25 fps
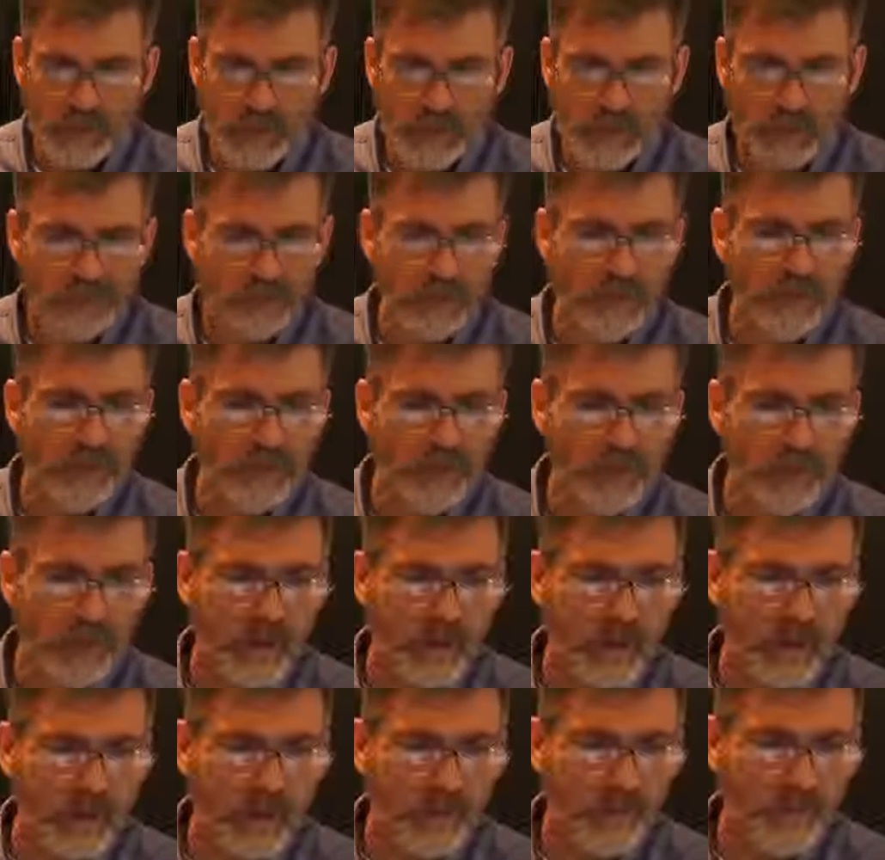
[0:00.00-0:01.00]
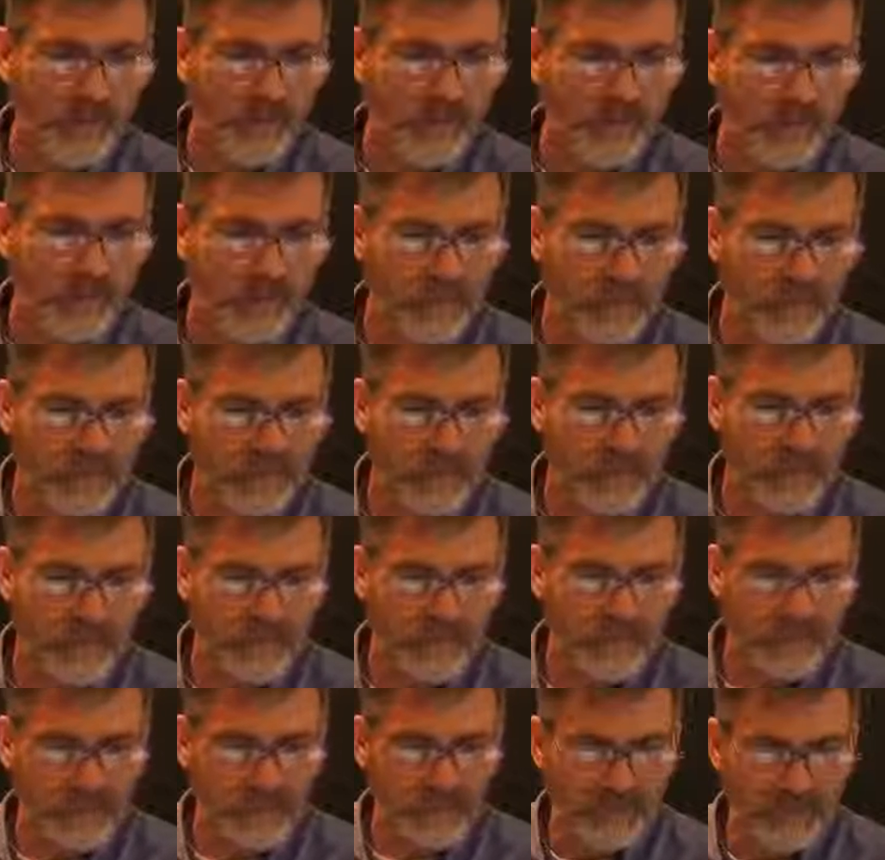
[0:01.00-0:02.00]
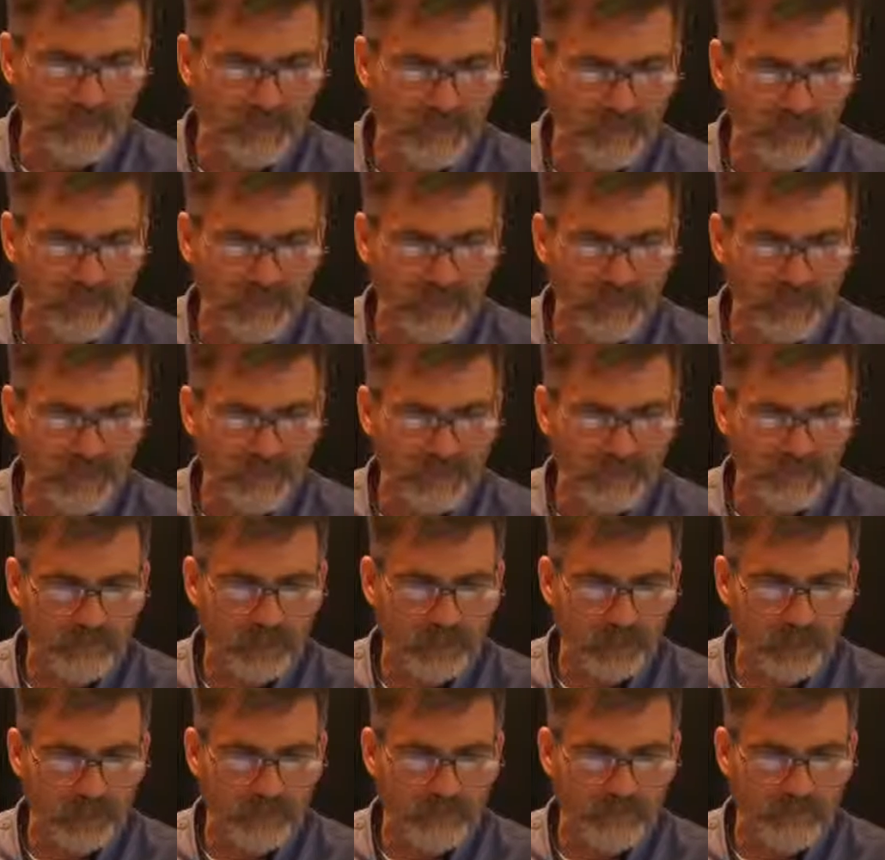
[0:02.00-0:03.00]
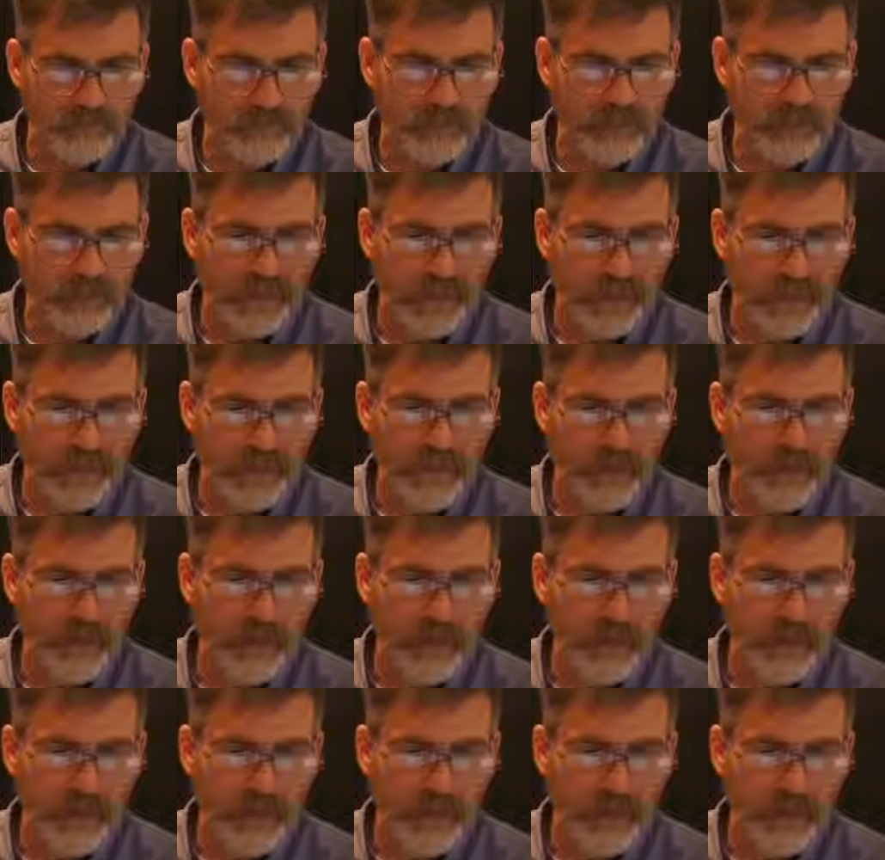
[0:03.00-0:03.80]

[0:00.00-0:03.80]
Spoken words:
Another thing I think that's really important to bring out,